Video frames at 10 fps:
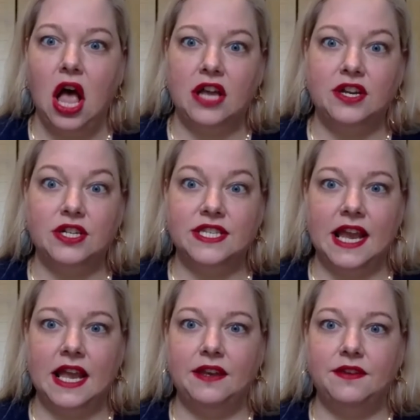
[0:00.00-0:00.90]

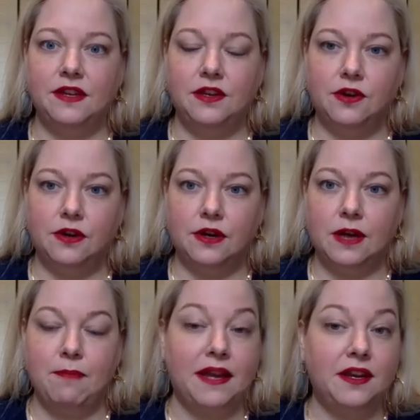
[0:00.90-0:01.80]
understand your
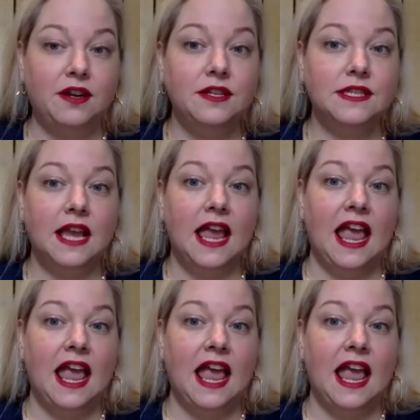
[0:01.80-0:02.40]
competitors,